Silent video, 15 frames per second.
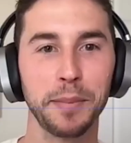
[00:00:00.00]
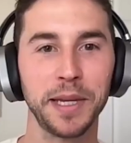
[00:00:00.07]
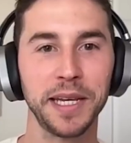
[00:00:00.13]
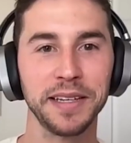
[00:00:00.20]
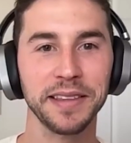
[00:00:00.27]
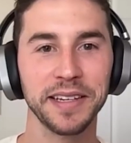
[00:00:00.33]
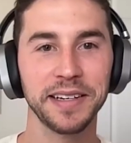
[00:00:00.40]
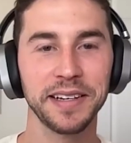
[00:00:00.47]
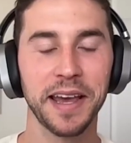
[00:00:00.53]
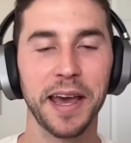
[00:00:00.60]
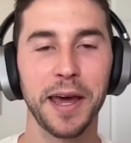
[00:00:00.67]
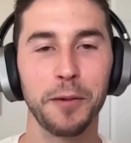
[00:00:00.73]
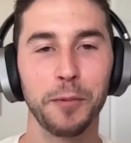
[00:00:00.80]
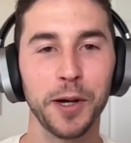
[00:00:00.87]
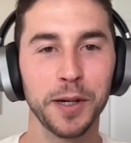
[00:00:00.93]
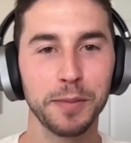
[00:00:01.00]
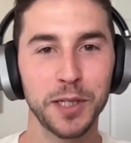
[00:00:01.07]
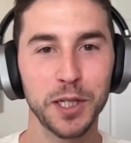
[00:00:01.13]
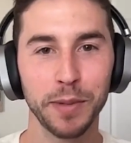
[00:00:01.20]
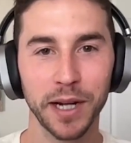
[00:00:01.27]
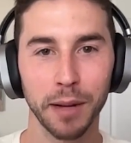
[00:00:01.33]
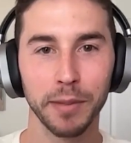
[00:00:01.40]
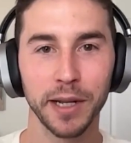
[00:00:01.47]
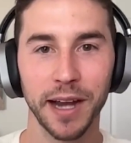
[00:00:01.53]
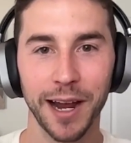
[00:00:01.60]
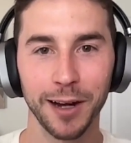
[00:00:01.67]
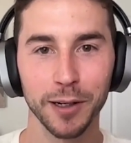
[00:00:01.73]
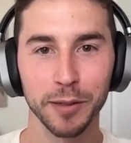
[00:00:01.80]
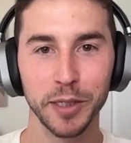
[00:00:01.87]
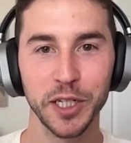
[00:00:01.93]
Keenley, and welcome to Becoming a
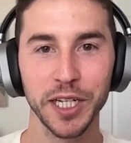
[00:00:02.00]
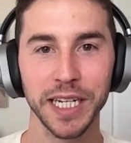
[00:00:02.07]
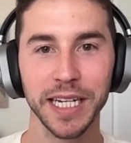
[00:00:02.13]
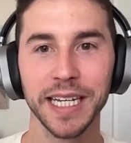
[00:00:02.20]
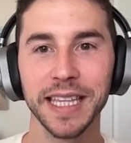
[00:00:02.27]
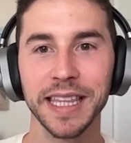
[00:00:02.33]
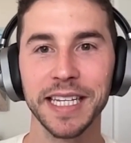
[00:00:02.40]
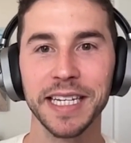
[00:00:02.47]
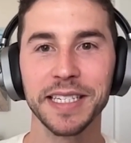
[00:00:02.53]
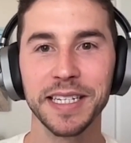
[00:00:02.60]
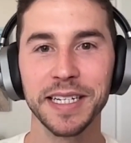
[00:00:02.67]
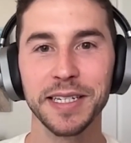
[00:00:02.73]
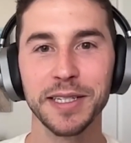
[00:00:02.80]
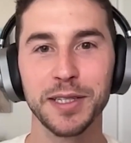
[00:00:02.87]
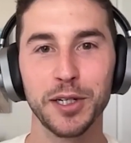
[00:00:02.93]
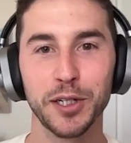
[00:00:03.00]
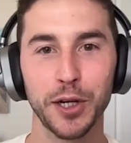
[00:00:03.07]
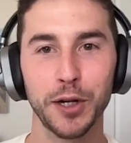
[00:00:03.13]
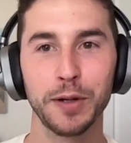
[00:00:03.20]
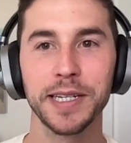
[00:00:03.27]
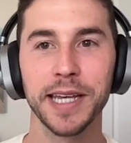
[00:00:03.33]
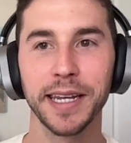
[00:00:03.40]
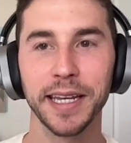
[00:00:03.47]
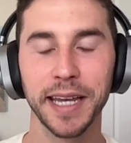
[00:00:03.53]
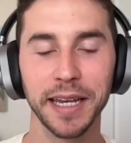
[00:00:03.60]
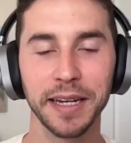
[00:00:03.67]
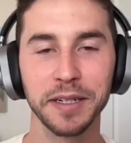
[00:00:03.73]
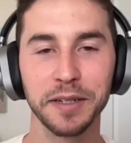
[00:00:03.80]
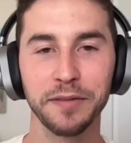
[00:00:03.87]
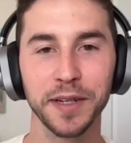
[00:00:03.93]
Hiring Machine. This is the show
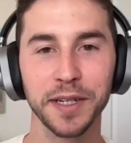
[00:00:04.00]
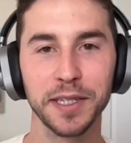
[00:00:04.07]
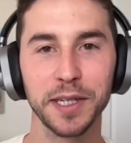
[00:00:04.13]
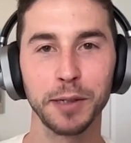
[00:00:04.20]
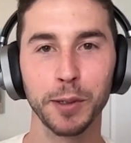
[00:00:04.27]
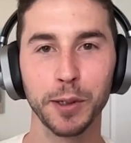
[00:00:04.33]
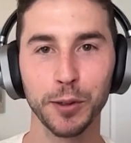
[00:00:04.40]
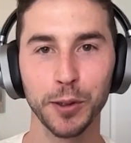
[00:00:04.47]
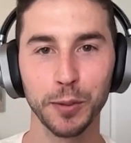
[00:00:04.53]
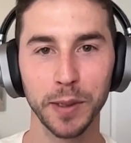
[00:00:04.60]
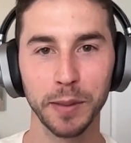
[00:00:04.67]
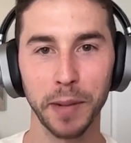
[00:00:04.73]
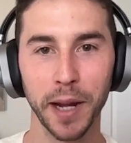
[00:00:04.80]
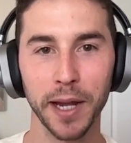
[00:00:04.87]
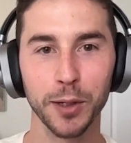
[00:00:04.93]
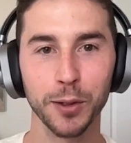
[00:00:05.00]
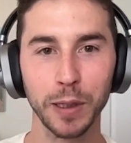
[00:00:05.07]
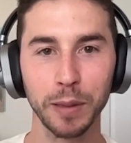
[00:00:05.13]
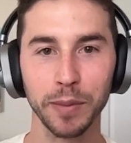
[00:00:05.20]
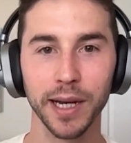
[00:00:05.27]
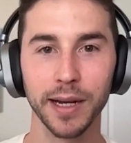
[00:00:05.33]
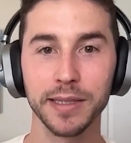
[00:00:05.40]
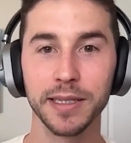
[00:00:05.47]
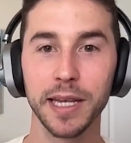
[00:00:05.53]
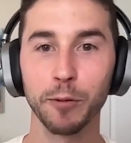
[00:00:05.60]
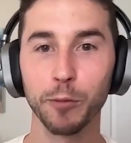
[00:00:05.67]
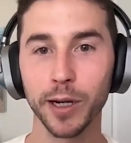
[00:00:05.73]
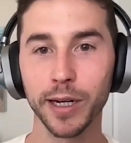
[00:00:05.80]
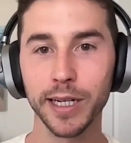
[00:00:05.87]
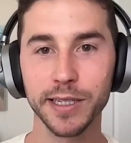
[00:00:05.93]
dedicated to fixing recruitment by going beyond saying
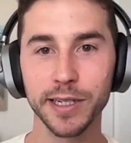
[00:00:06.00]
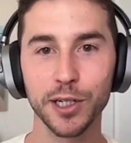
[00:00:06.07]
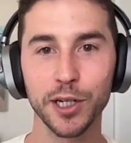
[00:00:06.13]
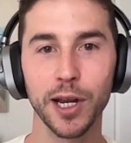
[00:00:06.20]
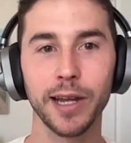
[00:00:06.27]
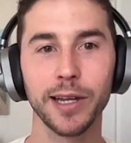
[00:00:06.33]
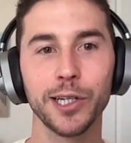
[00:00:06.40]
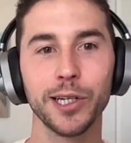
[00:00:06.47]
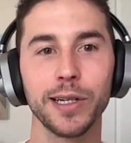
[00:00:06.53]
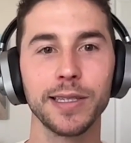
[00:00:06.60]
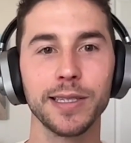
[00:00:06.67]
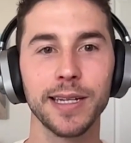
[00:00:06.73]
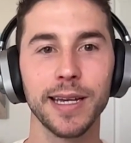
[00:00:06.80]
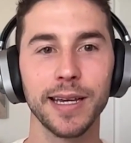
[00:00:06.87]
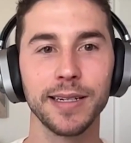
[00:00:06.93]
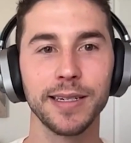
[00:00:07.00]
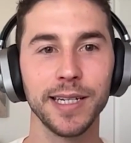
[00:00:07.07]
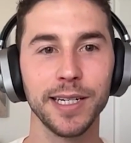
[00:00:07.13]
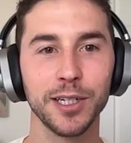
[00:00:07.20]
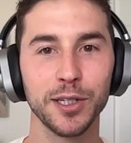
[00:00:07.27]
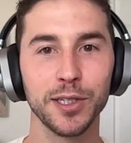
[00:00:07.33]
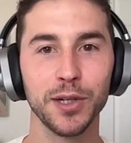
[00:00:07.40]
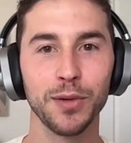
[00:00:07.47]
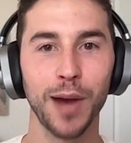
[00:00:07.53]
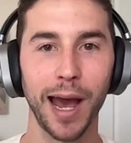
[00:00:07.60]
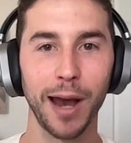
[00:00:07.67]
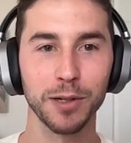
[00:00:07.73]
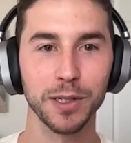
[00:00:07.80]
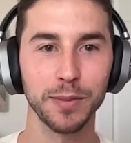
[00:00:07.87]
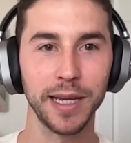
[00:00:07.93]
what needs to change and instead teaches you
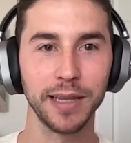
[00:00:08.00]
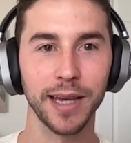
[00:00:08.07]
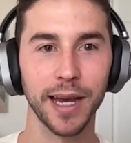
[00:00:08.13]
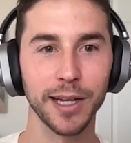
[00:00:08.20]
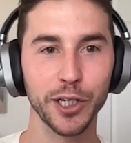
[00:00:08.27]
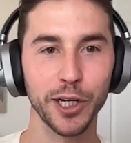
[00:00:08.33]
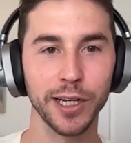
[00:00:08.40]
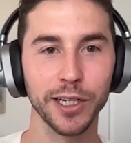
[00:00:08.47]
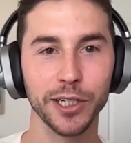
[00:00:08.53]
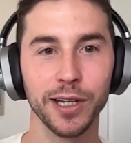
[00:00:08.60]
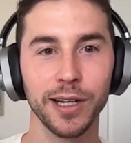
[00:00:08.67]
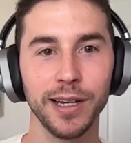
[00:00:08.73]
how to make that change.